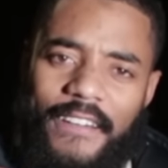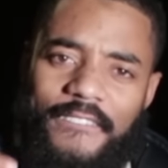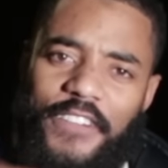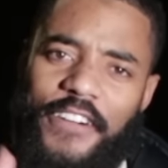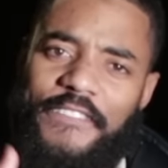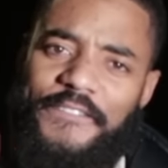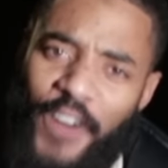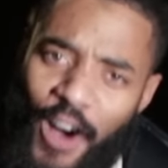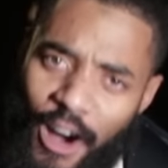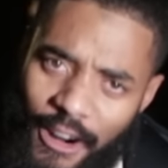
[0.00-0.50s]

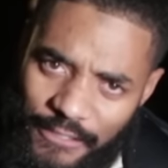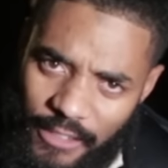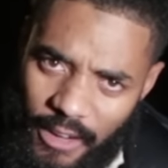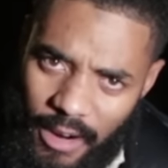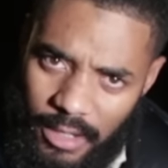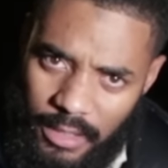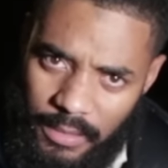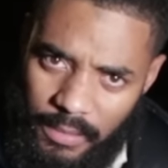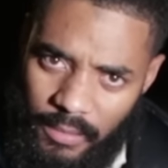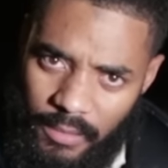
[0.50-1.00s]
The
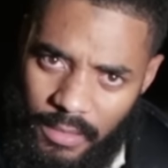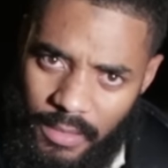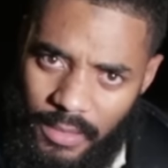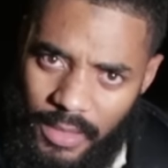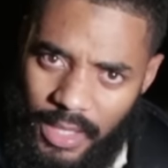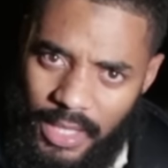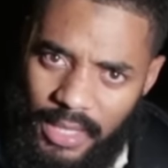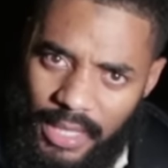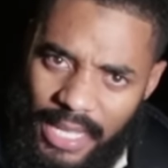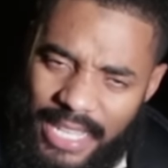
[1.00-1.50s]
father
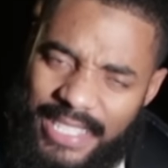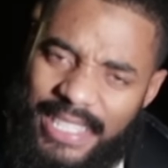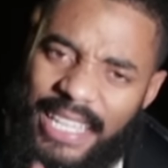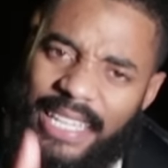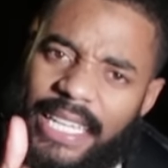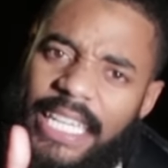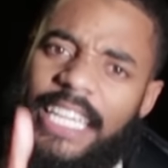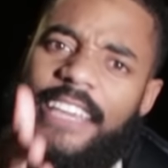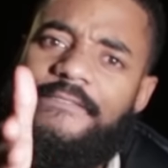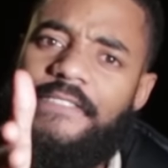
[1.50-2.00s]
is the
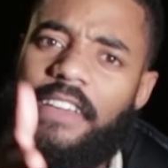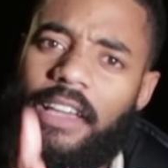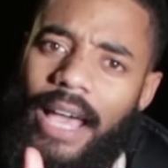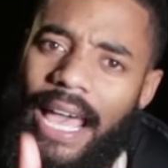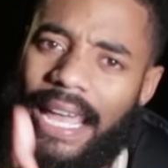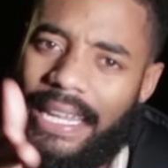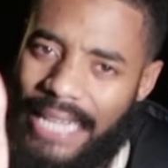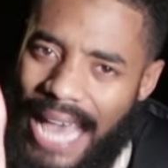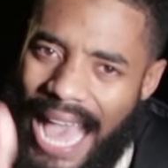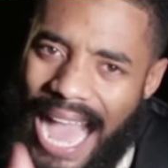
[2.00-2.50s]
key figure
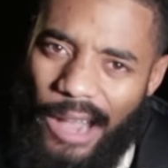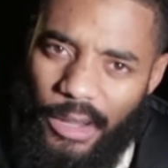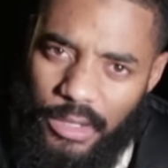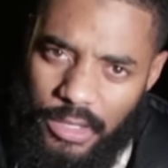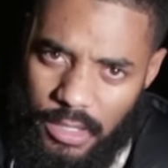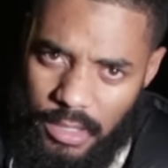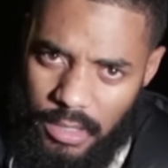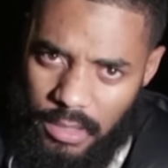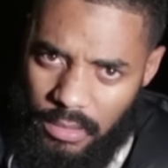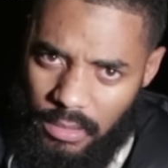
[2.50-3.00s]
in the
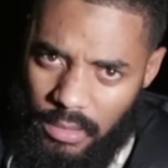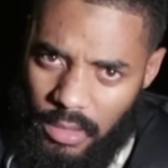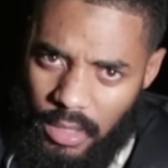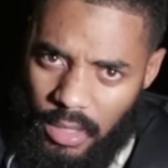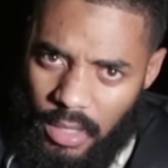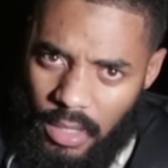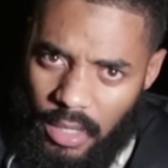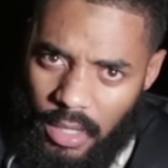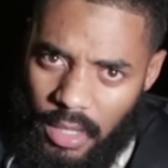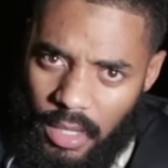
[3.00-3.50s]
house.
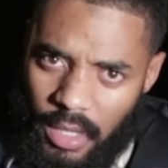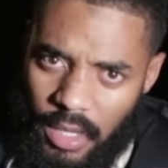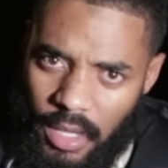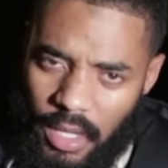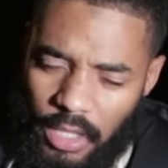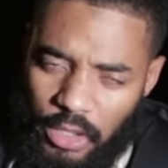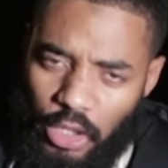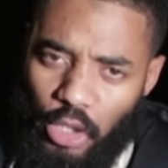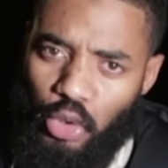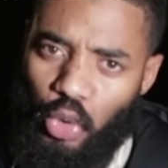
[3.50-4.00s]

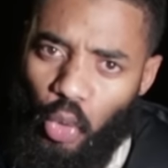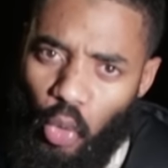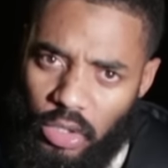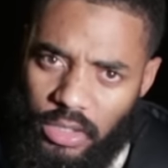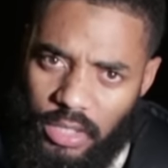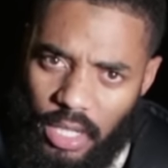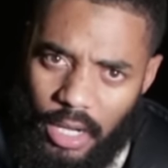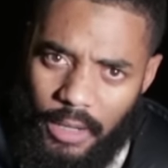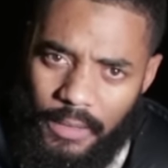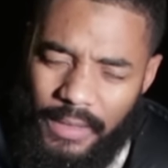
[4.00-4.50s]
The
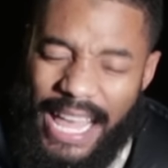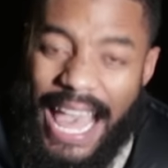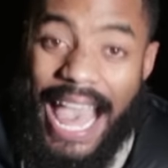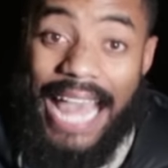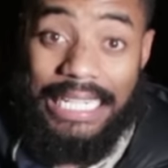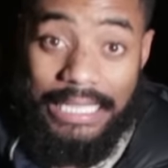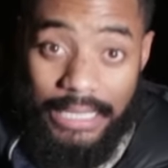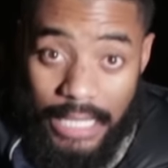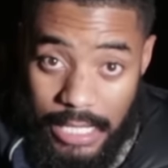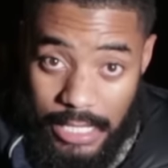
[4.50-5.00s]
daughter
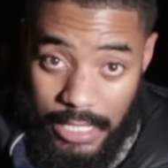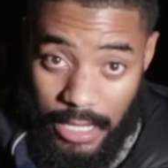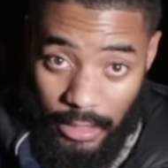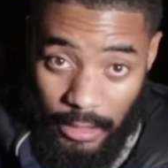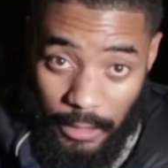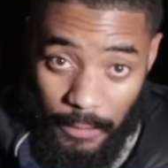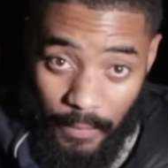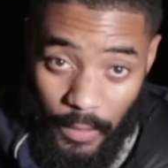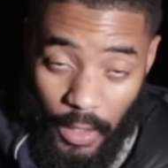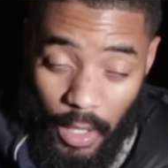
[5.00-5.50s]
and the
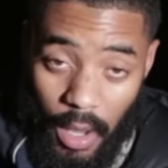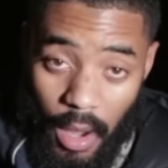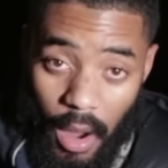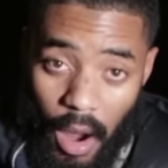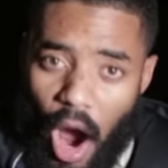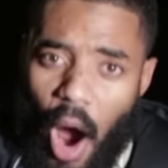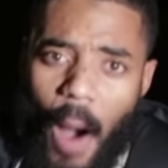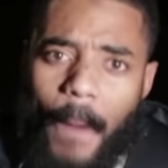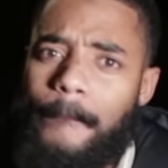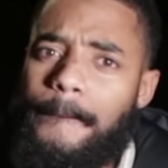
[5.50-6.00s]
son
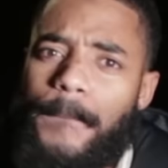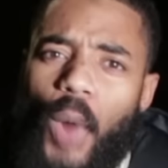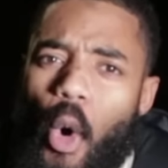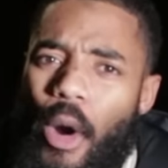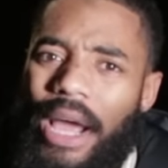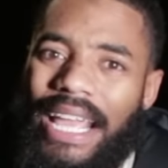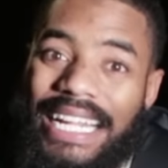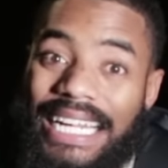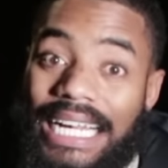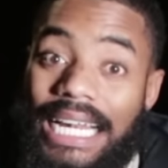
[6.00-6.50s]
are
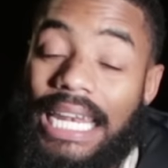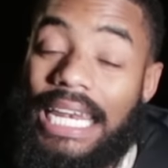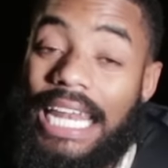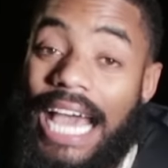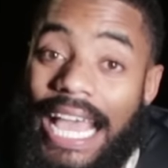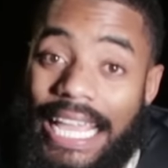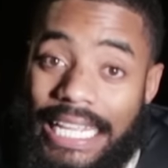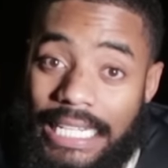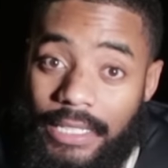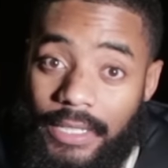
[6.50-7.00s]
more
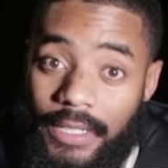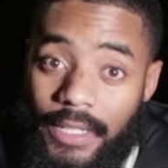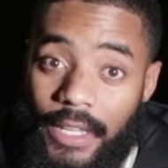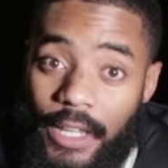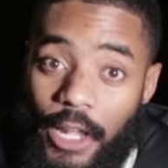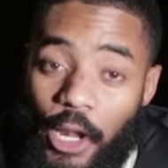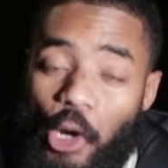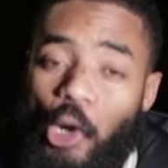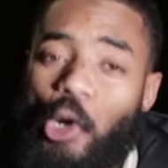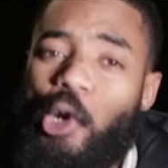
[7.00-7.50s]
inclined
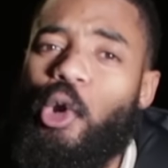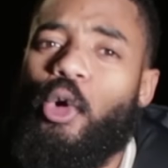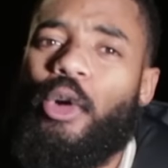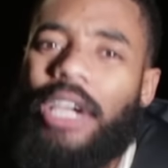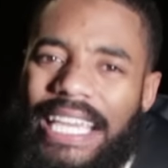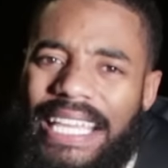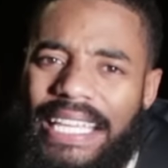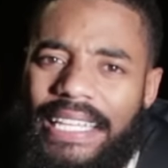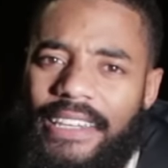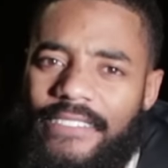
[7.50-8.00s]

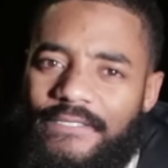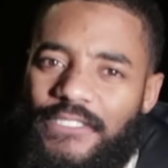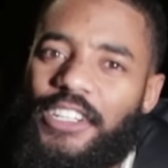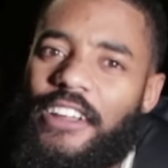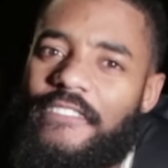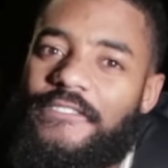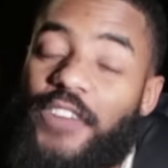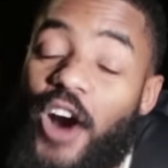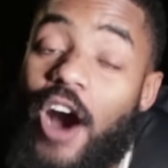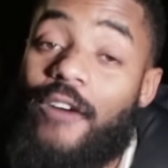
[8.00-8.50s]
looking for
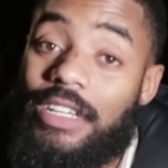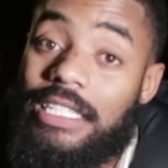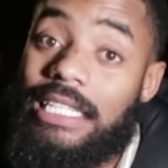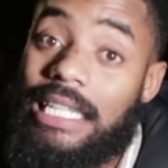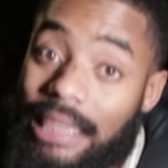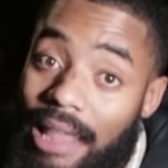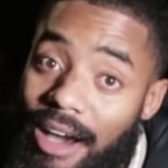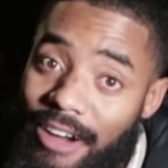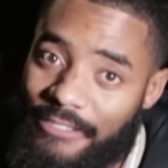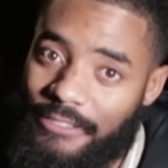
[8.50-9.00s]
the father's
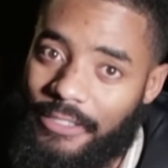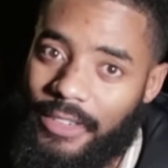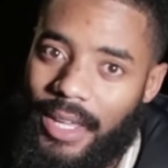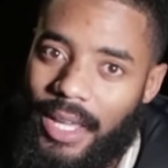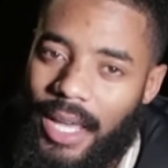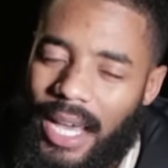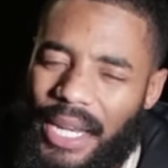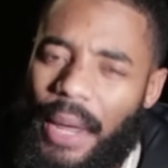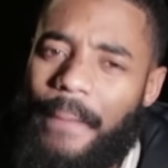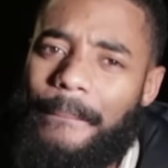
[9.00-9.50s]
love.
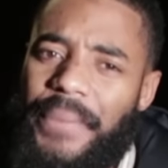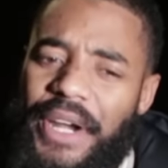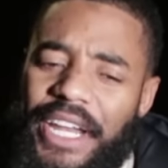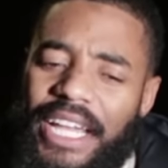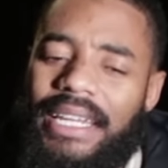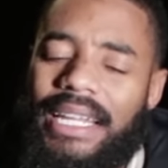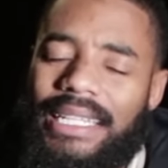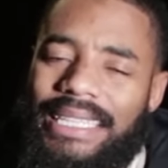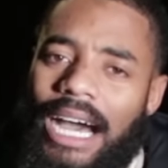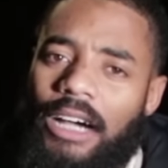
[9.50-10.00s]
And I'm
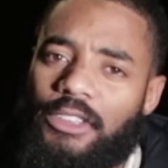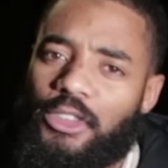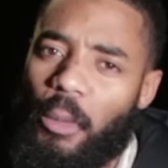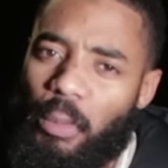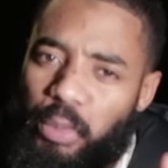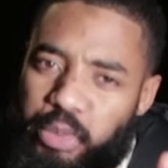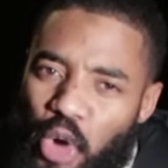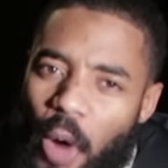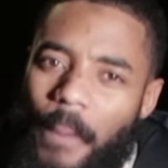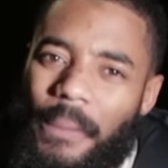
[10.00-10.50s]
breaking it down. The
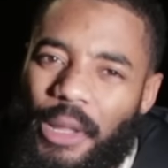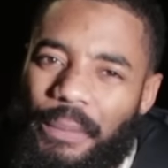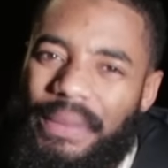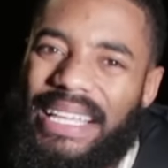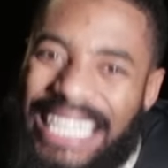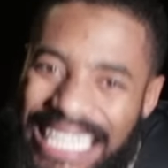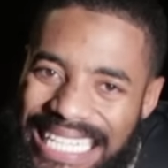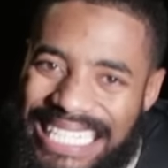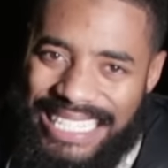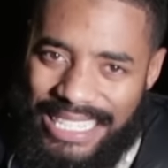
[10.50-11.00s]
problem
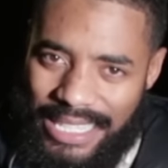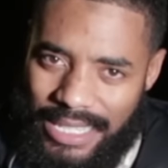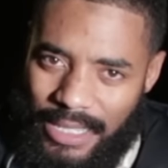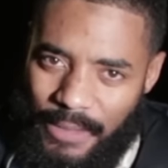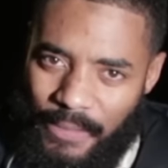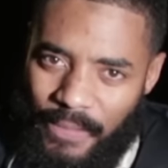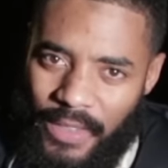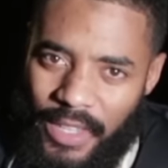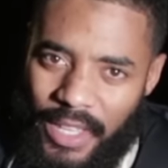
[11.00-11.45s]
is